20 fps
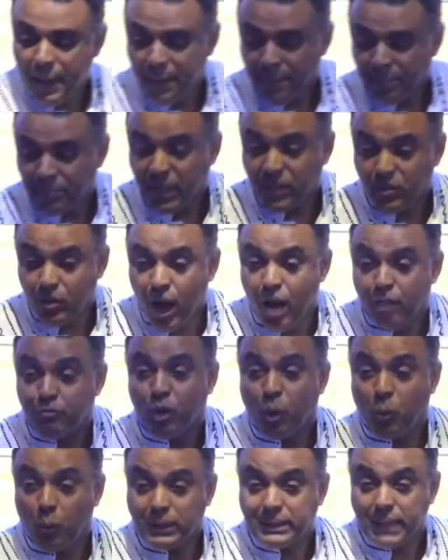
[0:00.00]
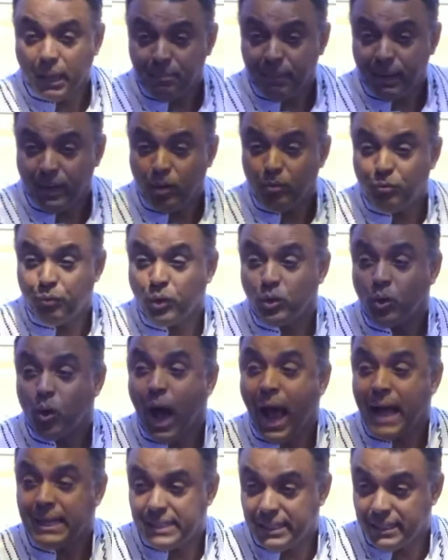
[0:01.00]
Then you have your watermelon for your
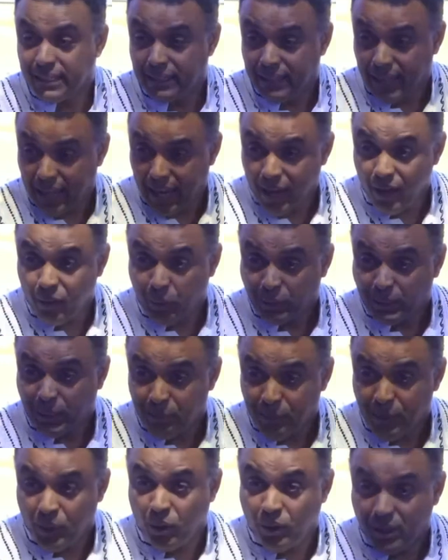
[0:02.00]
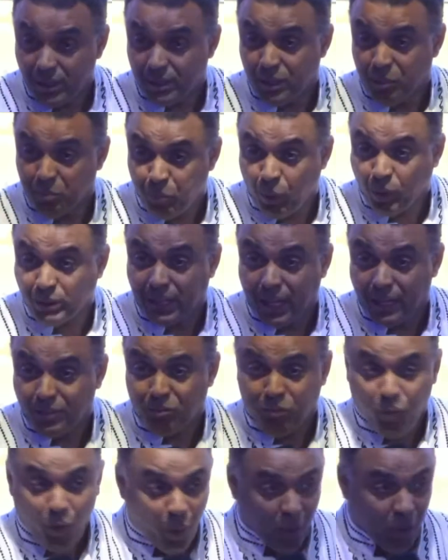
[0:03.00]
arginine. Watermelon is important
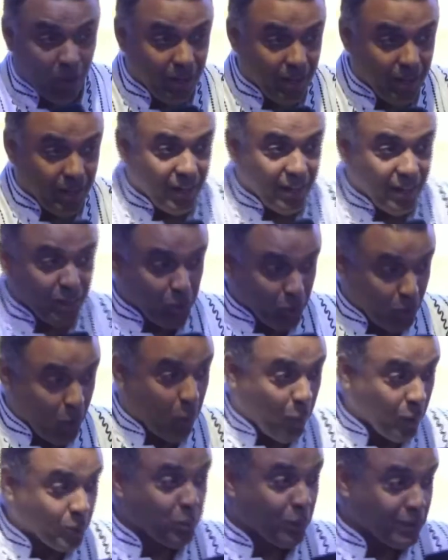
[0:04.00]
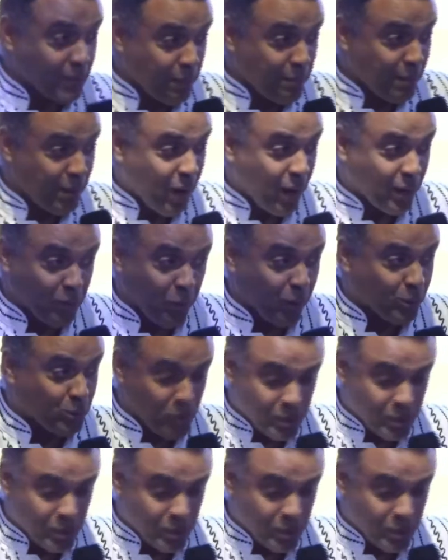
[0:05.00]
for, you know what watermelon, I don't want to